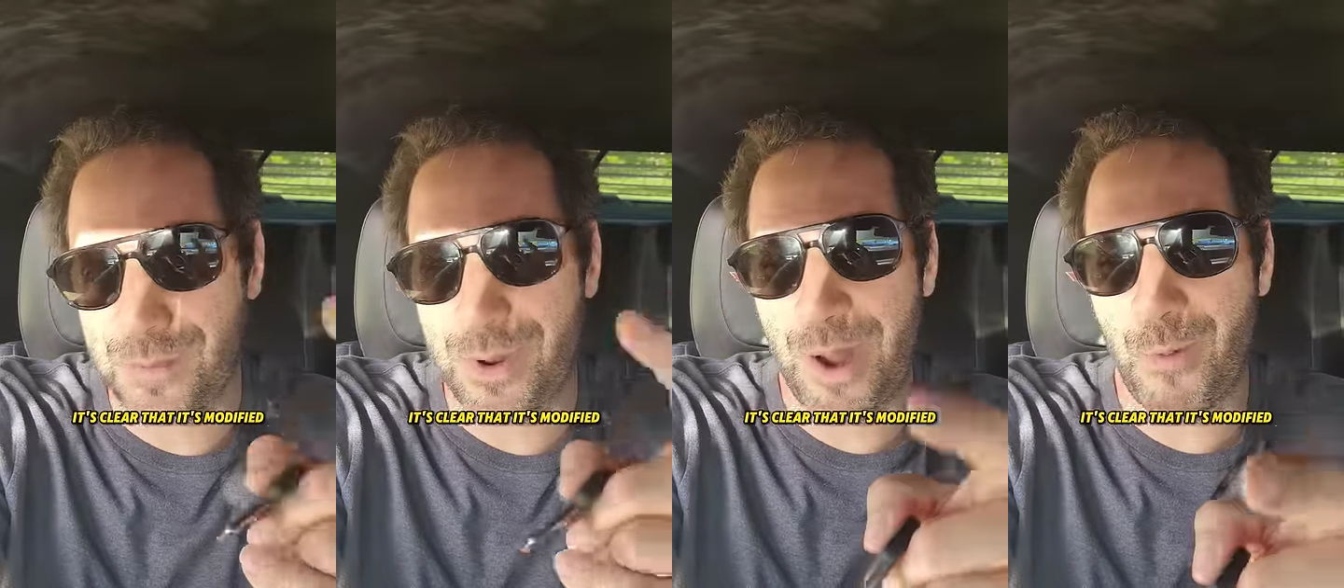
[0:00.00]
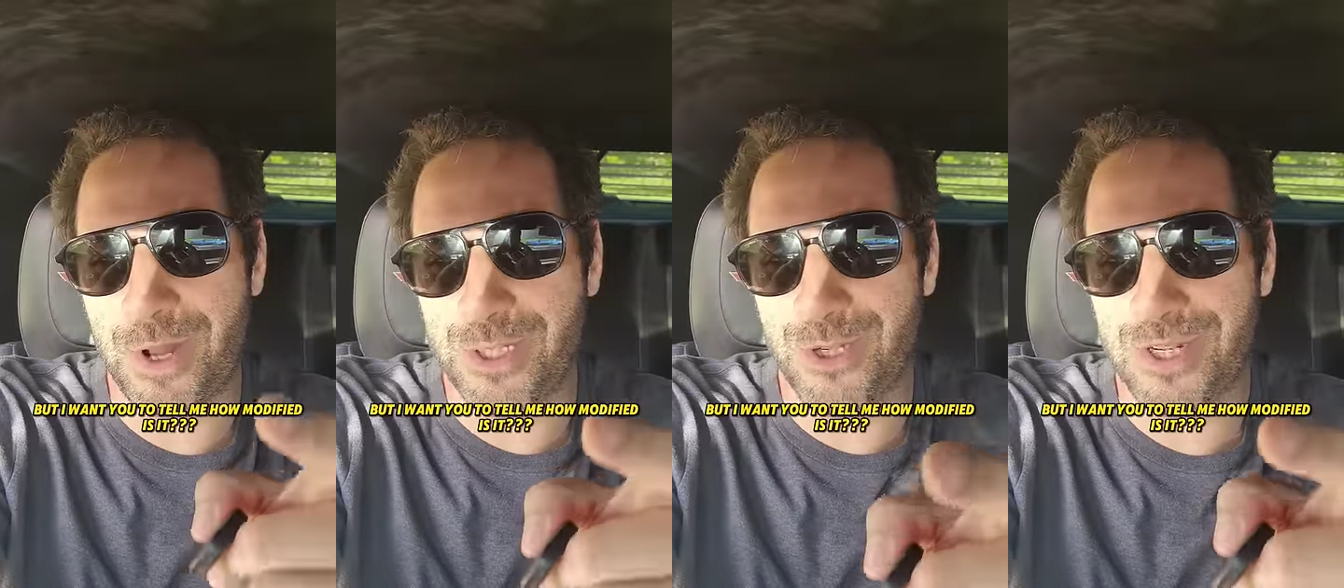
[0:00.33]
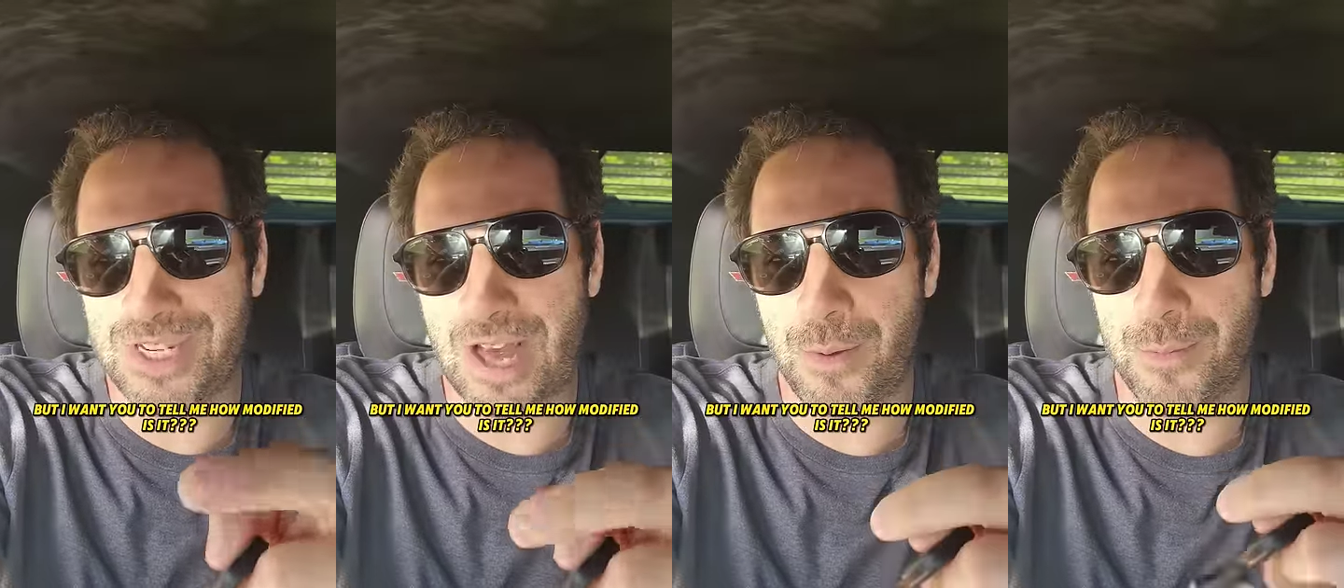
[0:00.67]
but I want you to
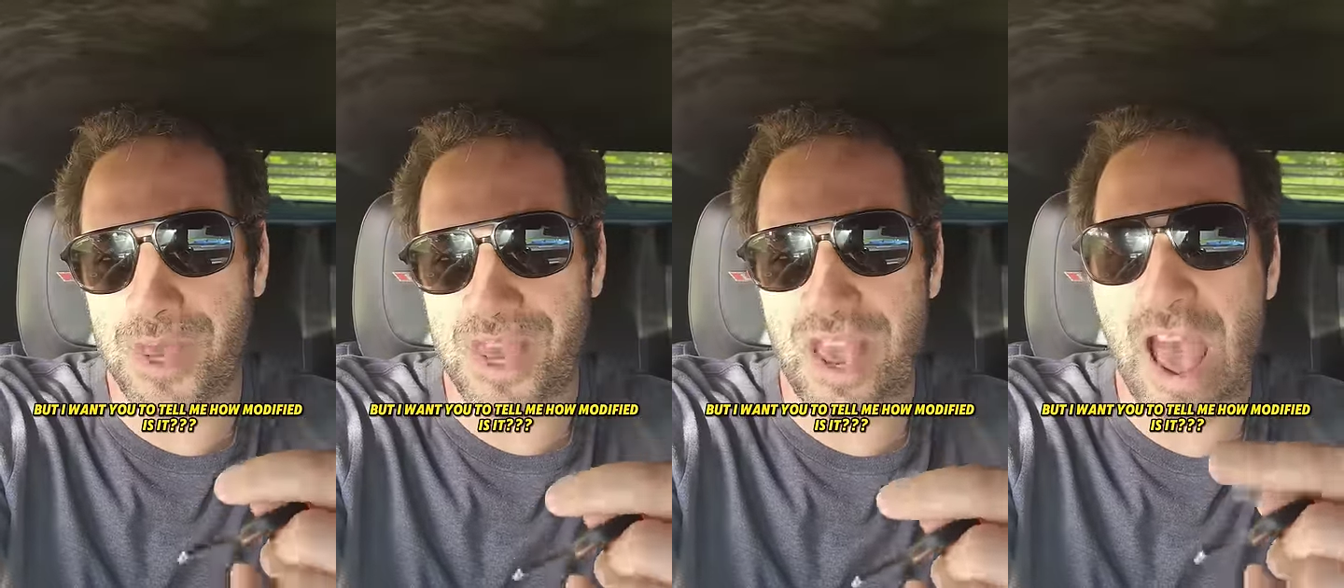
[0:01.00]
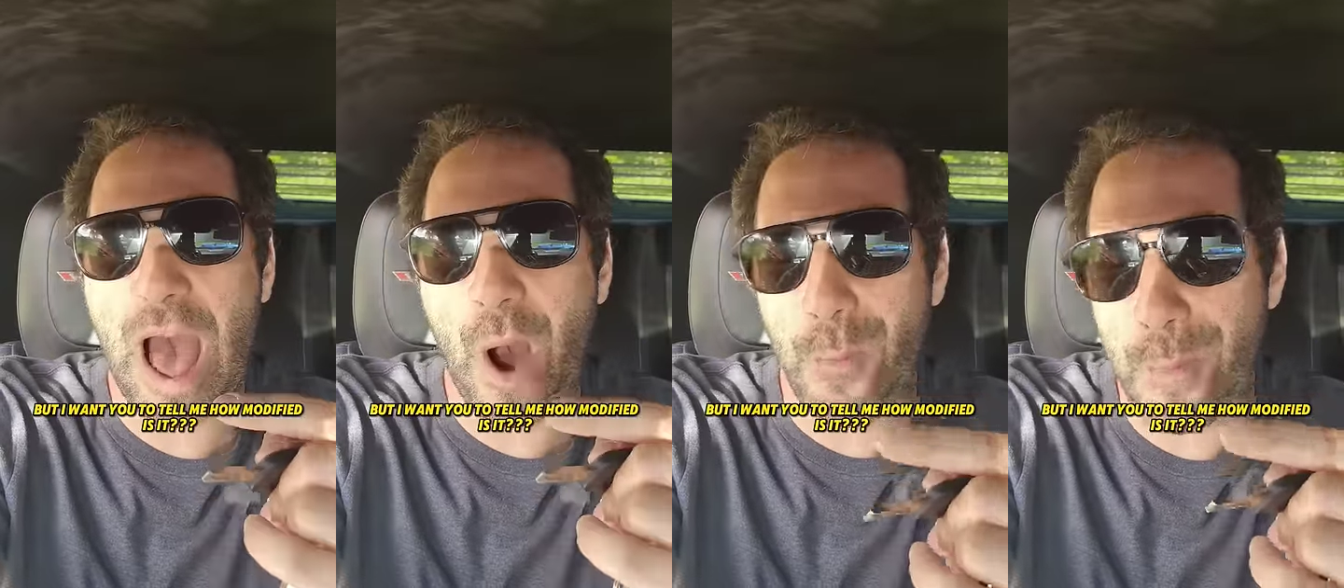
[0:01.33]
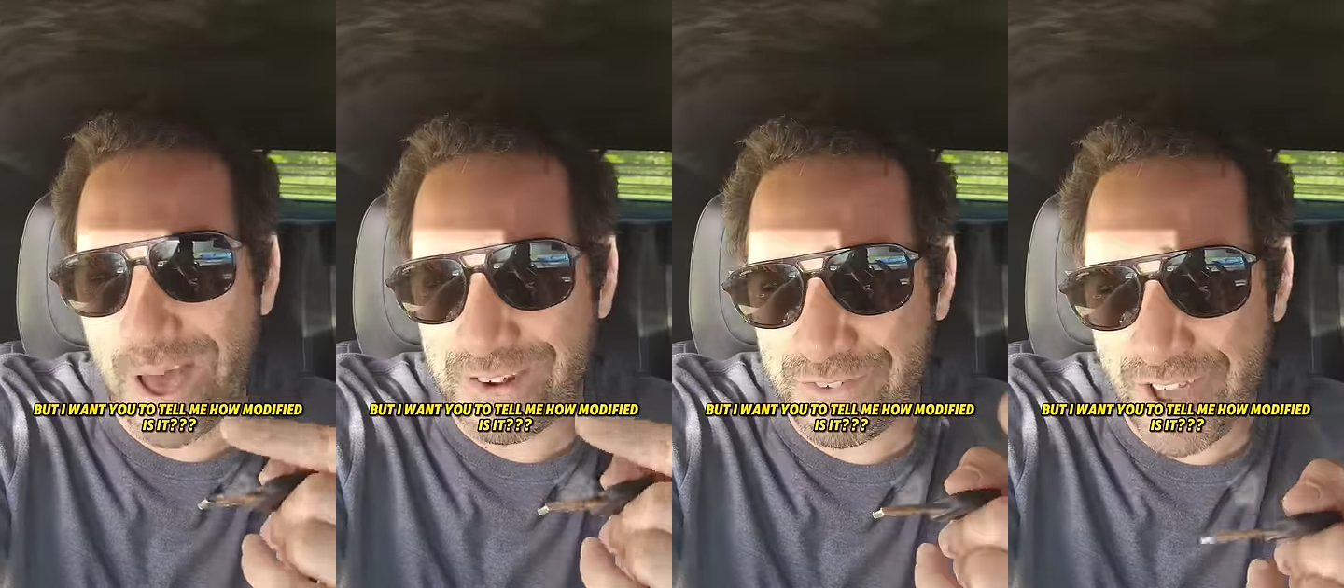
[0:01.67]
tell me how
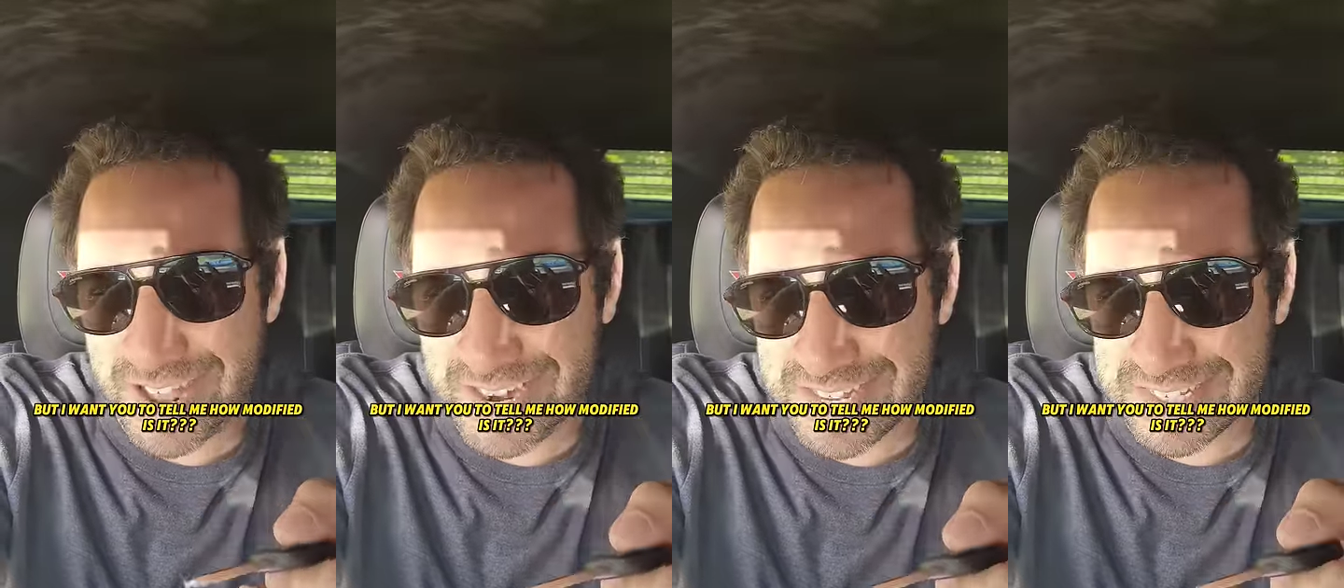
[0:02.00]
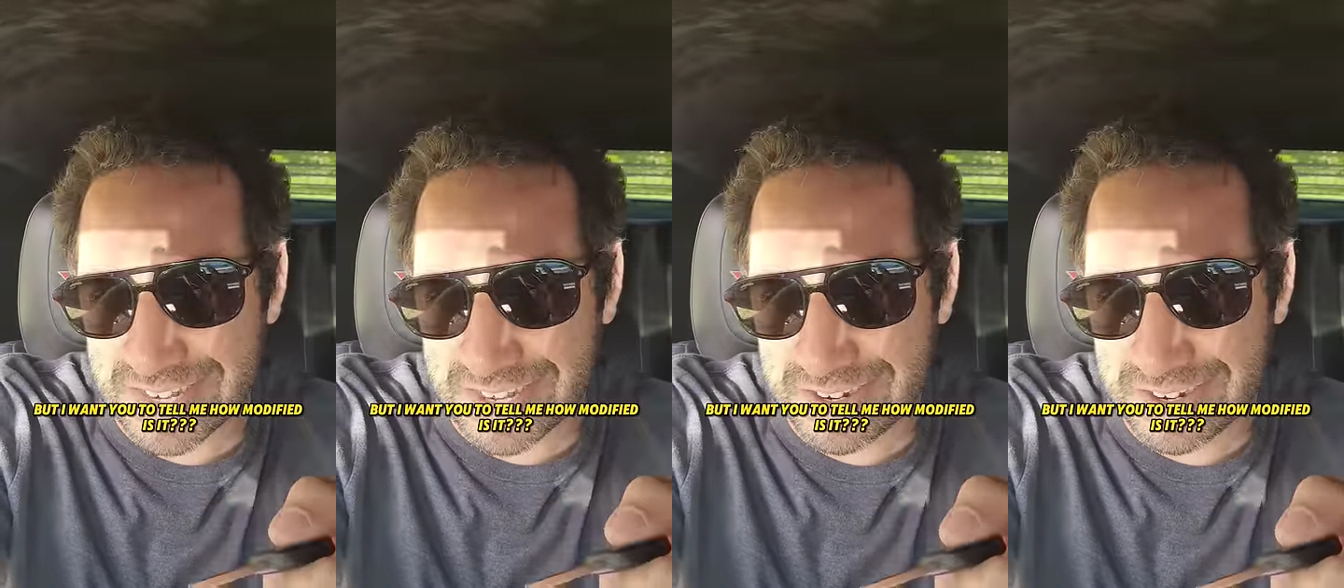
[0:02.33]
modified is